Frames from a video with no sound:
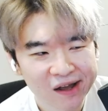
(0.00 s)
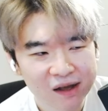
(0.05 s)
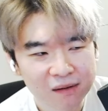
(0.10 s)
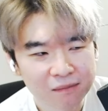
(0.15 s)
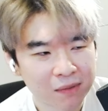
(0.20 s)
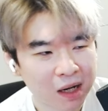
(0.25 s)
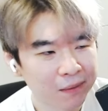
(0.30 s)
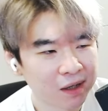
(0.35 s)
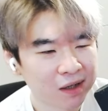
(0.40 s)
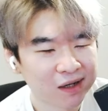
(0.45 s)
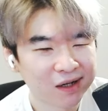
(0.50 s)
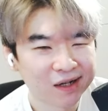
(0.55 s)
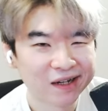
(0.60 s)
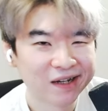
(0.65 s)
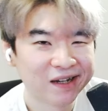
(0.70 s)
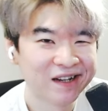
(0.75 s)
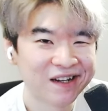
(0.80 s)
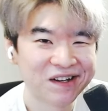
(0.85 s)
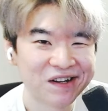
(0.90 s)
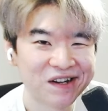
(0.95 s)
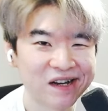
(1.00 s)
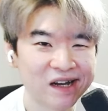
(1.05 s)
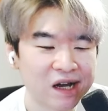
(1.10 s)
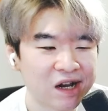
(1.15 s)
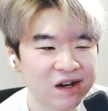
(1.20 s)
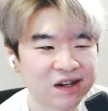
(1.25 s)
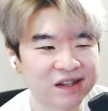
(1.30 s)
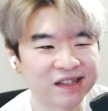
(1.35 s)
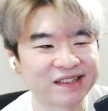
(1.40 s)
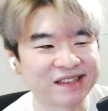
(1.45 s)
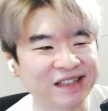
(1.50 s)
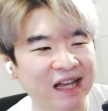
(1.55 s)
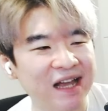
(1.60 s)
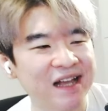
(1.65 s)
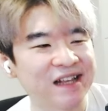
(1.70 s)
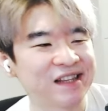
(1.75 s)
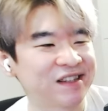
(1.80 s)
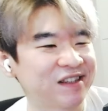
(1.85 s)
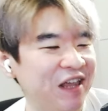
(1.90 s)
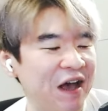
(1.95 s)
Mama?
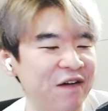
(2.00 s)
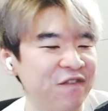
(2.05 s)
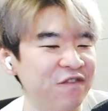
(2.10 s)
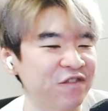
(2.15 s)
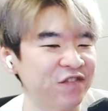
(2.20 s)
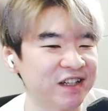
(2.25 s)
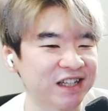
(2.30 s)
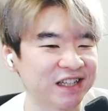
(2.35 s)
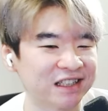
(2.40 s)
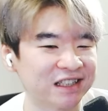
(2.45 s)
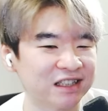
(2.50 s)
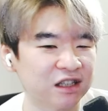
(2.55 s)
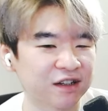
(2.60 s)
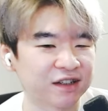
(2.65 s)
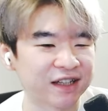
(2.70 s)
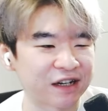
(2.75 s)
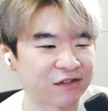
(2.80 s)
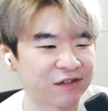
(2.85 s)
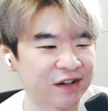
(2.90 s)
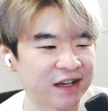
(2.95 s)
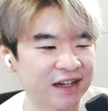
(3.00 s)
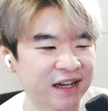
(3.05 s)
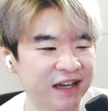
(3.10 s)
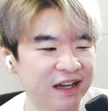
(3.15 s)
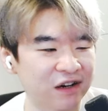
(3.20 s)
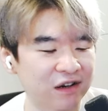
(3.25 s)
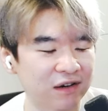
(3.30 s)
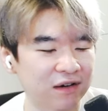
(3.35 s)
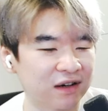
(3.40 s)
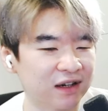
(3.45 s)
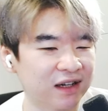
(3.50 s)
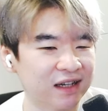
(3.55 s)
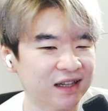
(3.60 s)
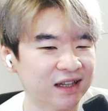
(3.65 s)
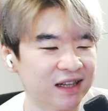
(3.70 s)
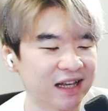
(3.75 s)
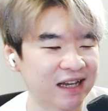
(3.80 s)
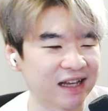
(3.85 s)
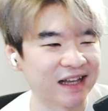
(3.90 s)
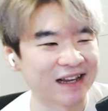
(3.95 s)
It definitely doesn't look like Reina here, right?
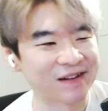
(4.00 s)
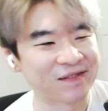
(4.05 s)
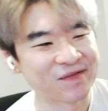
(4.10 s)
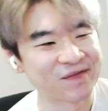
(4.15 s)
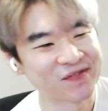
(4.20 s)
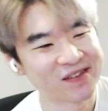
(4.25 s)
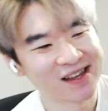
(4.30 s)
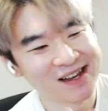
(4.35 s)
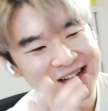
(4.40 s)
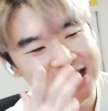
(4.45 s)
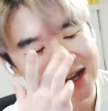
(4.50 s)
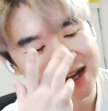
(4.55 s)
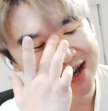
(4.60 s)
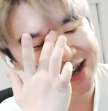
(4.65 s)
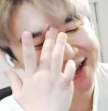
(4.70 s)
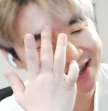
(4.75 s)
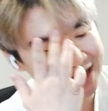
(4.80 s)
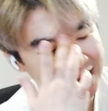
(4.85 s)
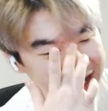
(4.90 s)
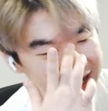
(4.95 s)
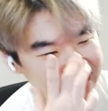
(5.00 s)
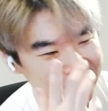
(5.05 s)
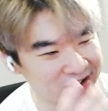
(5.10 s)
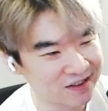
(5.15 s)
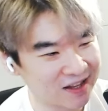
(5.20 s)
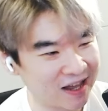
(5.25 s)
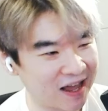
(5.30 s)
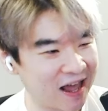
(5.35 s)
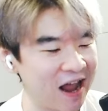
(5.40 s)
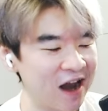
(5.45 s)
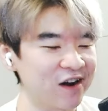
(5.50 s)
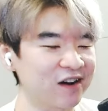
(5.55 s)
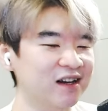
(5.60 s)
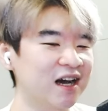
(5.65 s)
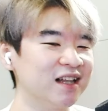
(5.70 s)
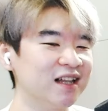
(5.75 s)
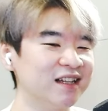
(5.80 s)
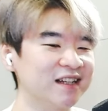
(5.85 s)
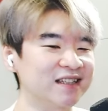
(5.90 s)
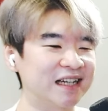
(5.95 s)
Like... I don't know, the hair
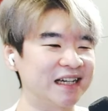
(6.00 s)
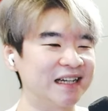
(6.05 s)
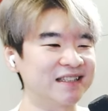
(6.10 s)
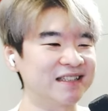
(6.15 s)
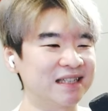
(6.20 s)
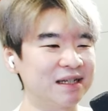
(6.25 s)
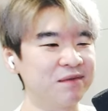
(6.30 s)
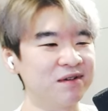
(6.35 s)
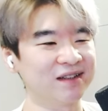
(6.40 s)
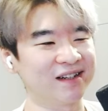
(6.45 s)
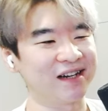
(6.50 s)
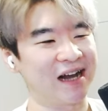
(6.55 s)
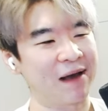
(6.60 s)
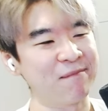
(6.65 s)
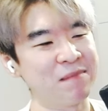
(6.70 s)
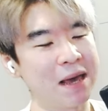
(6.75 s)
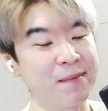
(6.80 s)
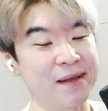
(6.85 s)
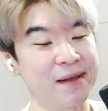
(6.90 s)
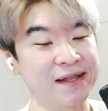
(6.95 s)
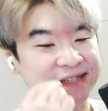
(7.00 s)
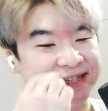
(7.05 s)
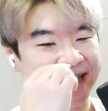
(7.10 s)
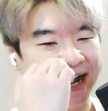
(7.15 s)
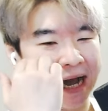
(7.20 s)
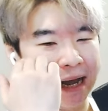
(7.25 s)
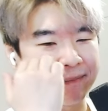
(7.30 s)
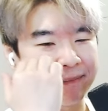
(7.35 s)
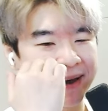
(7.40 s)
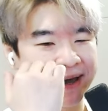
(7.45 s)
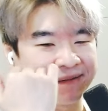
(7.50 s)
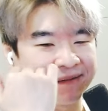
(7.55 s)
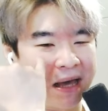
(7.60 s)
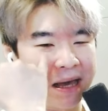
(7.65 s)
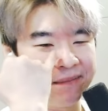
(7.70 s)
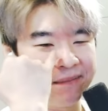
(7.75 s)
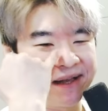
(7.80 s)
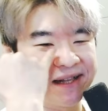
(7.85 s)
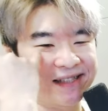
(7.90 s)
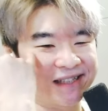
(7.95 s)
color is kind of similar. Maybe it's the eye bag.
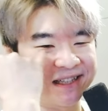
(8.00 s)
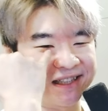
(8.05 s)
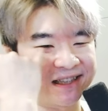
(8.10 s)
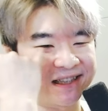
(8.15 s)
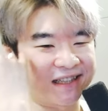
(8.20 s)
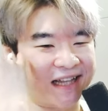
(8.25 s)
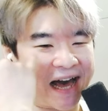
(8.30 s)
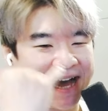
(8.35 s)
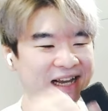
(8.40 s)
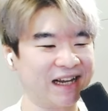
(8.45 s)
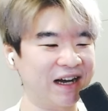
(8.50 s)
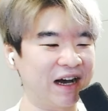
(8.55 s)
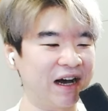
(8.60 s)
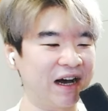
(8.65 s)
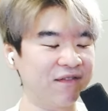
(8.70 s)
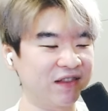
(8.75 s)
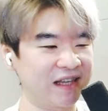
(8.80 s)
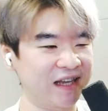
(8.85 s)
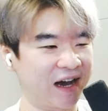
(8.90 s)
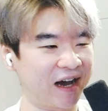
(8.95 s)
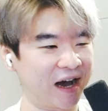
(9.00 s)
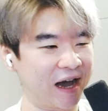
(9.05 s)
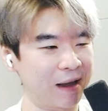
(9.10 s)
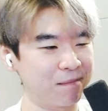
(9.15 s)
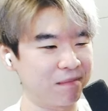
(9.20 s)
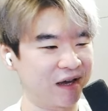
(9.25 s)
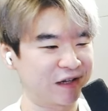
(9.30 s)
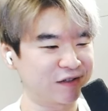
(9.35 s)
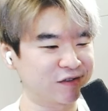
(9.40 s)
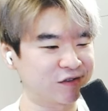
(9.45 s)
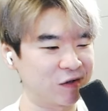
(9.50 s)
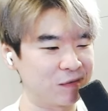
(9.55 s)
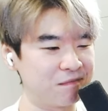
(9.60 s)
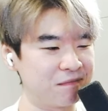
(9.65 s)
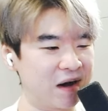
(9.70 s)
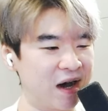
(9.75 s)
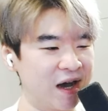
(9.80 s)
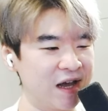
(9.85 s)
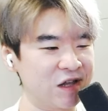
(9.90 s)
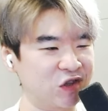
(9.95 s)
Maybe it's the lack of the eye bag. So
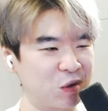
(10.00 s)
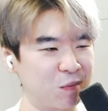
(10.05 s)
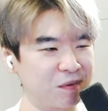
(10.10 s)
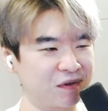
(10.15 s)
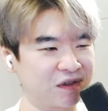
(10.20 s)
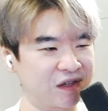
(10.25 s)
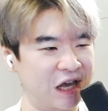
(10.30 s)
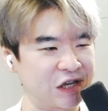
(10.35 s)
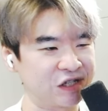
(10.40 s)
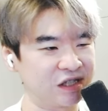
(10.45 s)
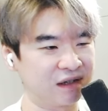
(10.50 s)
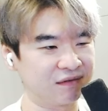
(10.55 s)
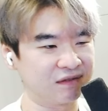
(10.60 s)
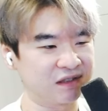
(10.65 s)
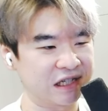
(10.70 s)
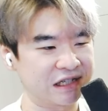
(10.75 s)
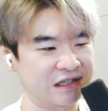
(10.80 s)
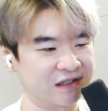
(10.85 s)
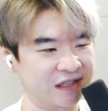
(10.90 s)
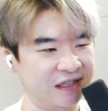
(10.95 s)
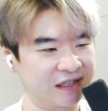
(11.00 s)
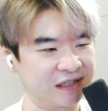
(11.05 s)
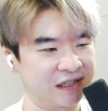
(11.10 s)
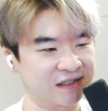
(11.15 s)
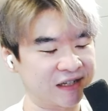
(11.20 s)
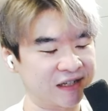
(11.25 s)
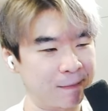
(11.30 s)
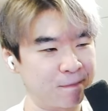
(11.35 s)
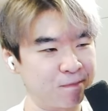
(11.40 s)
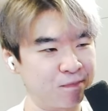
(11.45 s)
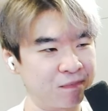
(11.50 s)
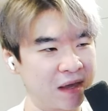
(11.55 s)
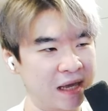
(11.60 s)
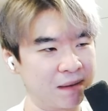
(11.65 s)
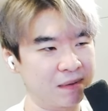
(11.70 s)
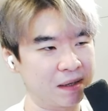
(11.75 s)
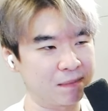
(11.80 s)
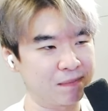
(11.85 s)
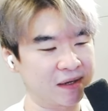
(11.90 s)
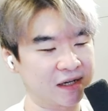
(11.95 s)
my interpretation of this scene is that
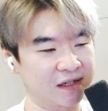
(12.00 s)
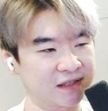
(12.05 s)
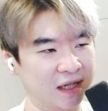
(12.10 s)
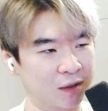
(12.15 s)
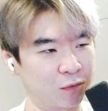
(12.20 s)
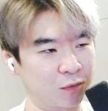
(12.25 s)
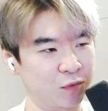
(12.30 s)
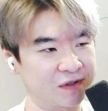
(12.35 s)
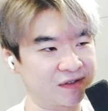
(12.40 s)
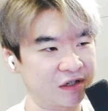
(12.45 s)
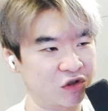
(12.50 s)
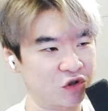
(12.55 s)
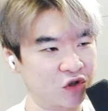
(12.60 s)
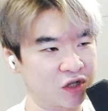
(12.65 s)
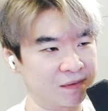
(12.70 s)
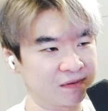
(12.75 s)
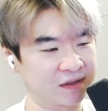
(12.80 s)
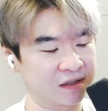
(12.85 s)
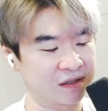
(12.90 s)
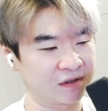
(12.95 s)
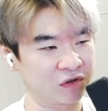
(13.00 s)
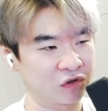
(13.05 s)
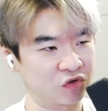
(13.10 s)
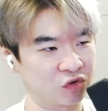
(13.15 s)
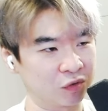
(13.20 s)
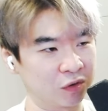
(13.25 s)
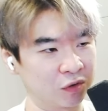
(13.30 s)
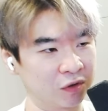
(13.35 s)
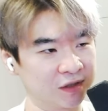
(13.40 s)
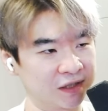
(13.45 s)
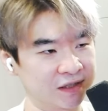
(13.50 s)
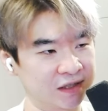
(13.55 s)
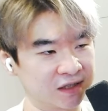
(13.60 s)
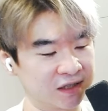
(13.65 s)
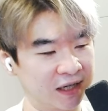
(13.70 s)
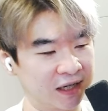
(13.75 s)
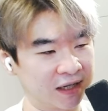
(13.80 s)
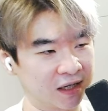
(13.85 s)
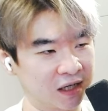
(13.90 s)
maybe because like we see ships as usual, this is like